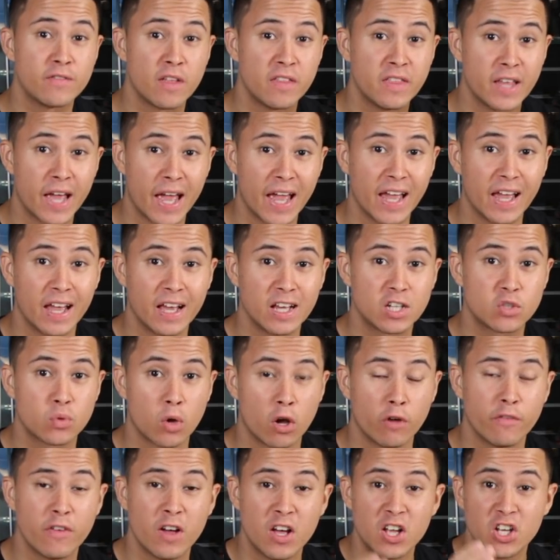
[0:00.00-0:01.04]
than the
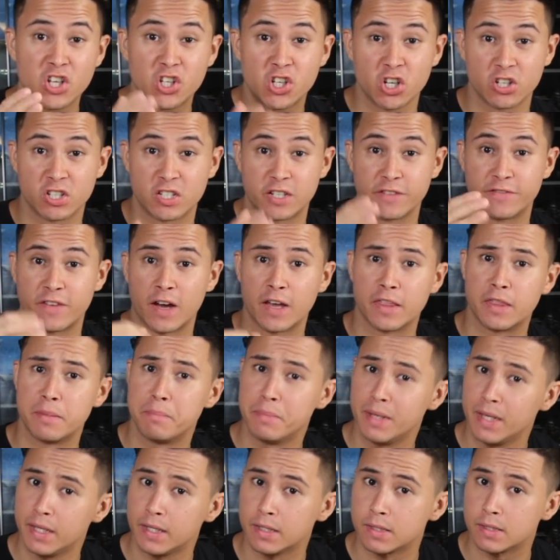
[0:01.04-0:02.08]
AA-12, justify the
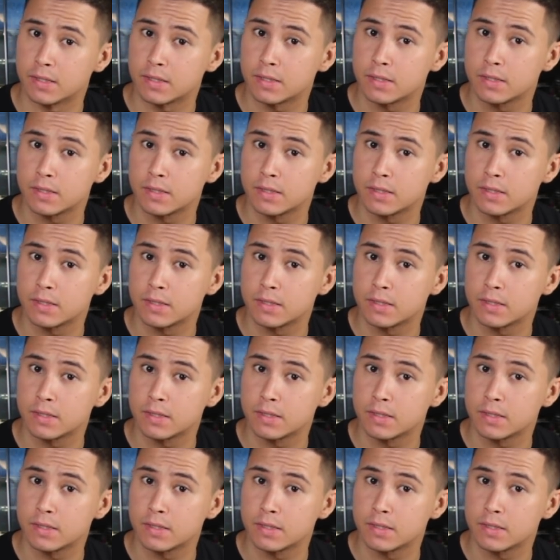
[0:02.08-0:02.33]
means?